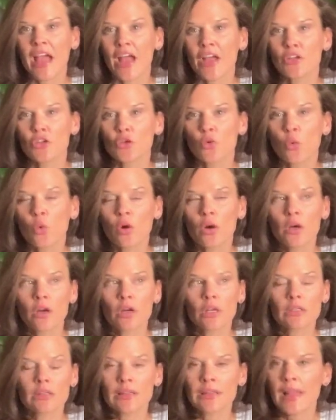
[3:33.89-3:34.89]
at
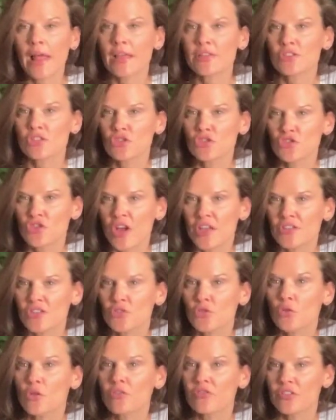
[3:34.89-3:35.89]
your less
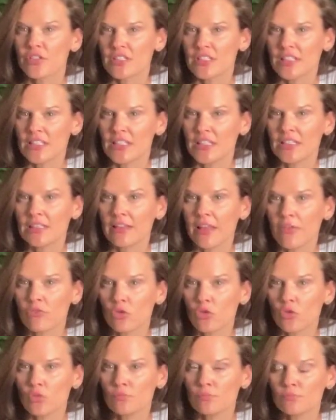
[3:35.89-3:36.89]
stressed or fatigue
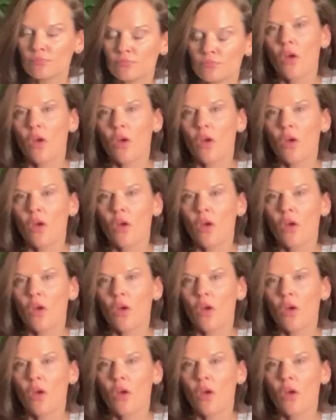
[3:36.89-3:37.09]
level.